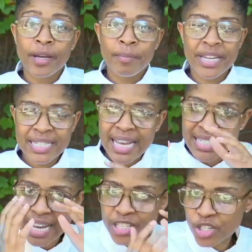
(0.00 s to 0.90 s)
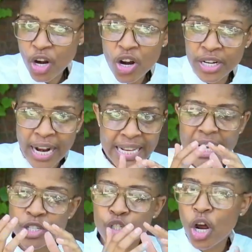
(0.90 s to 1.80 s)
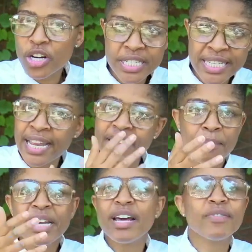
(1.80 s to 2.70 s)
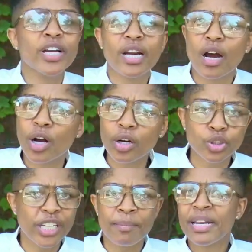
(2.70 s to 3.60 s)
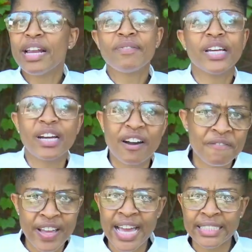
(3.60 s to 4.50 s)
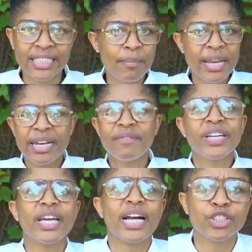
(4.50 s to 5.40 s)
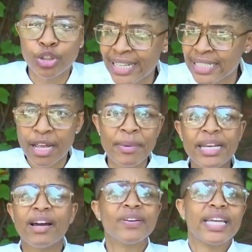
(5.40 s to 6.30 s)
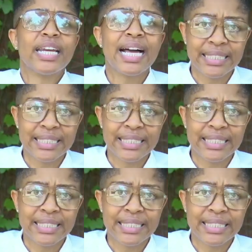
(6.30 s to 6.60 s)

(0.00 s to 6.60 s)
Because as I started, I started saying they may never get our culture, they may never get our fads, they may never get our trends, they may never get our